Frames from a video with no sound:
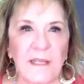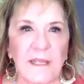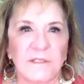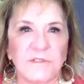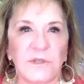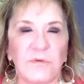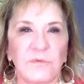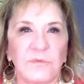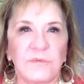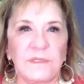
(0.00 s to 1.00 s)
And so
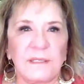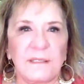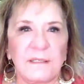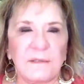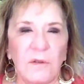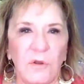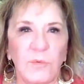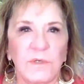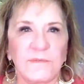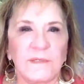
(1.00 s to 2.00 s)
the
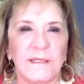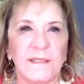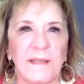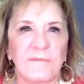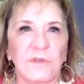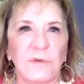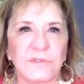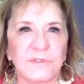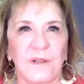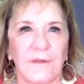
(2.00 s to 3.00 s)
homework that I gave you
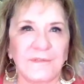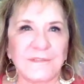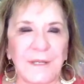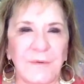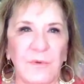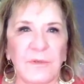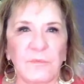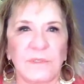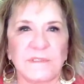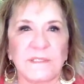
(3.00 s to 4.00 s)
on the day one
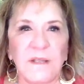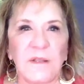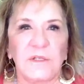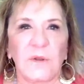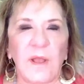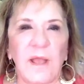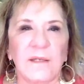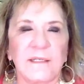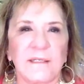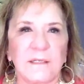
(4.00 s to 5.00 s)
was, how
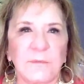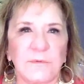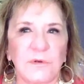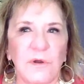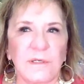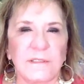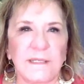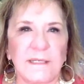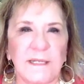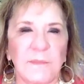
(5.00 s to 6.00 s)
to connect with your heart. And
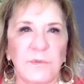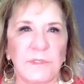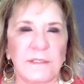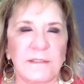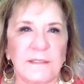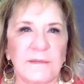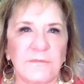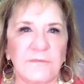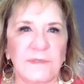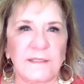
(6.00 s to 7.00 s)
Dana had put it in the
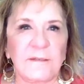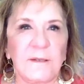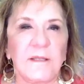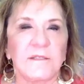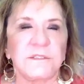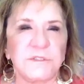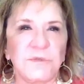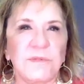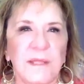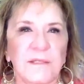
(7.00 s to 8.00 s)
feed. To
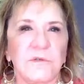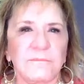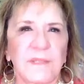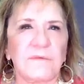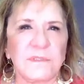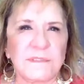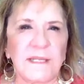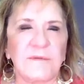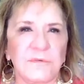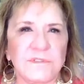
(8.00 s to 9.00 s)
do that every
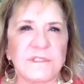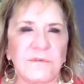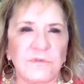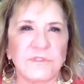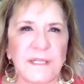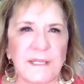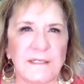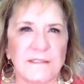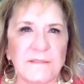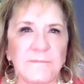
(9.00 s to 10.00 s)
day for several
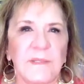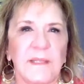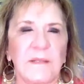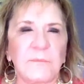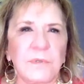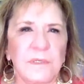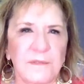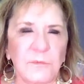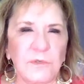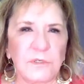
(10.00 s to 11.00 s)
days and put in
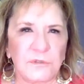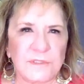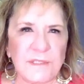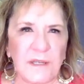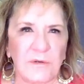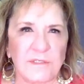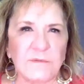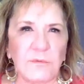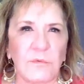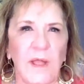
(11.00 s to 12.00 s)
there what your desire
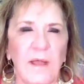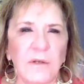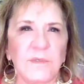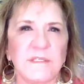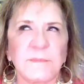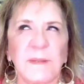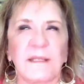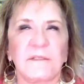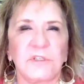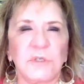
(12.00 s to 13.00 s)
is, how to
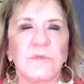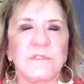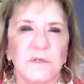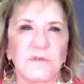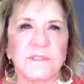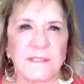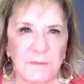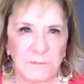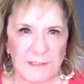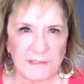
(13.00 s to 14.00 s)
expand, you will start
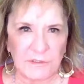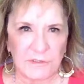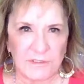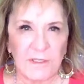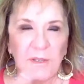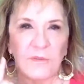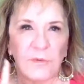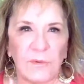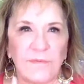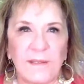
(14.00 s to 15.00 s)
seeing messages. The
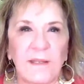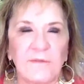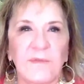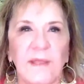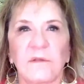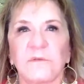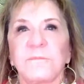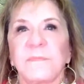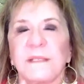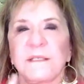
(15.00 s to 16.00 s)
one thing I found
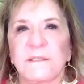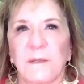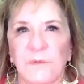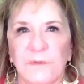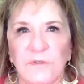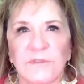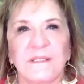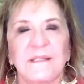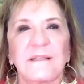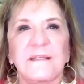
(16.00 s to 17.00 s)
is that when there's a
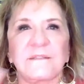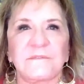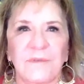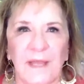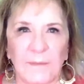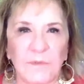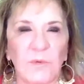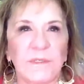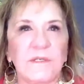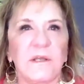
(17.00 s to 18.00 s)
collective vibe
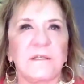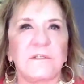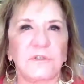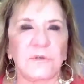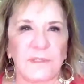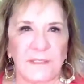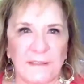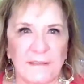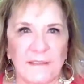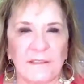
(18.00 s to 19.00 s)
going on and you're
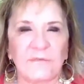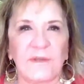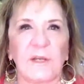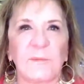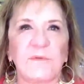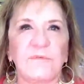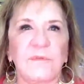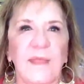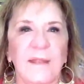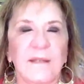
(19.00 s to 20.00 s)
in an environment for
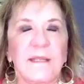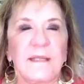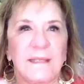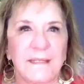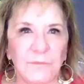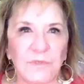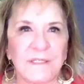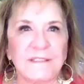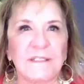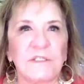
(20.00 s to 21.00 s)
that, it will
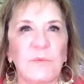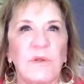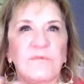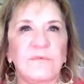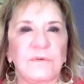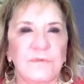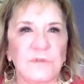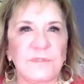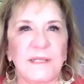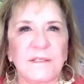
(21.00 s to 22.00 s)
continue on for a few
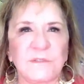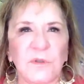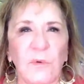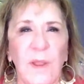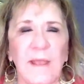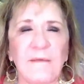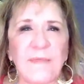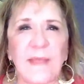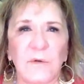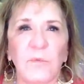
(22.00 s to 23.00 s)
days. So have
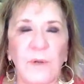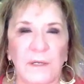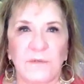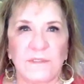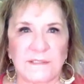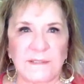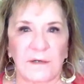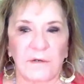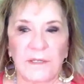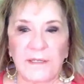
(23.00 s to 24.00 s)
that awareness
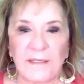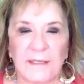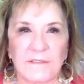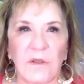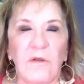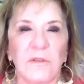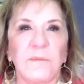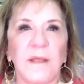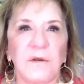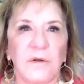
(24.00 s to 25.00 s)
there. It's all
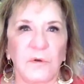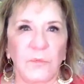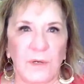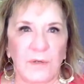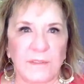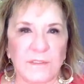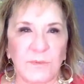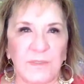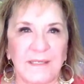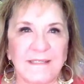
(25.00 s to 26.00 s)
about our awareness.
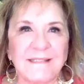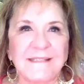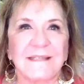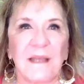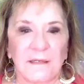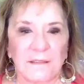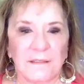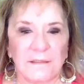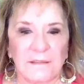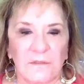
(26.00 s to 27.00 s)
We get stuck
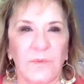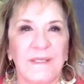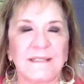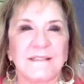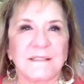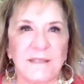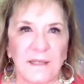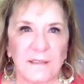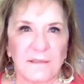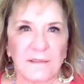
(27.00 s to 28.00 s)

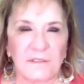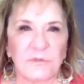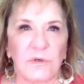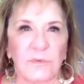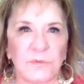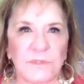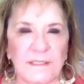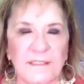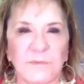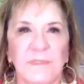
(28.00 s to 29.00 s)
into our
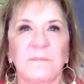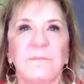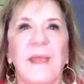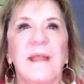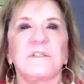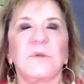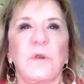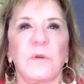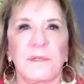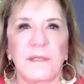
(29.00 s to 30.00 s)
routines. We get back to
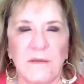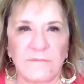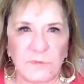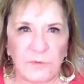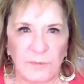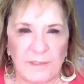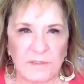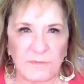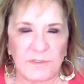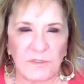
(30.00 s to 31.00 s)
where we're comfortable
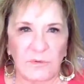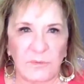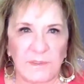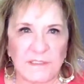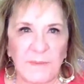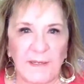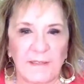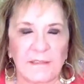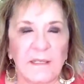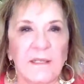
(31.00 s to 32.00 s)
because we don't want to
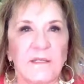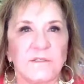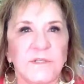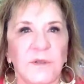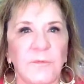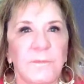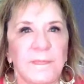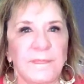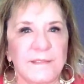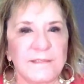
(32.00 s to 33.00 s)
expand. So
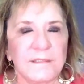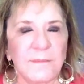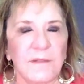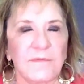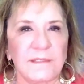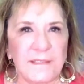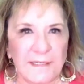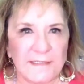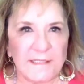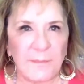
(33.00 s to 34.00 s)
this is about the
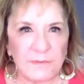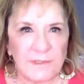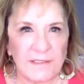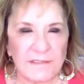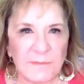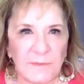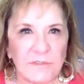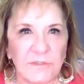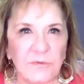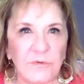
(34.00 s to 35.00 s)
next couple of days,
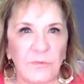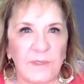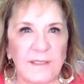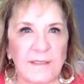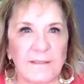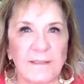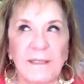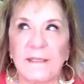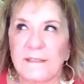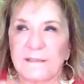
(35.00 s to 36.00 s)
especially through the weekend,
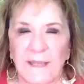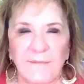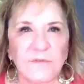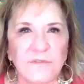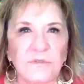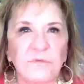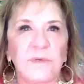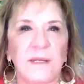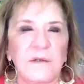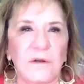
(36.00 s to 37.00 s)
is have those little
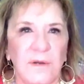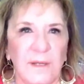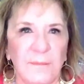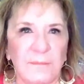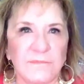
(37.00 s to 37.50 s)
radar up.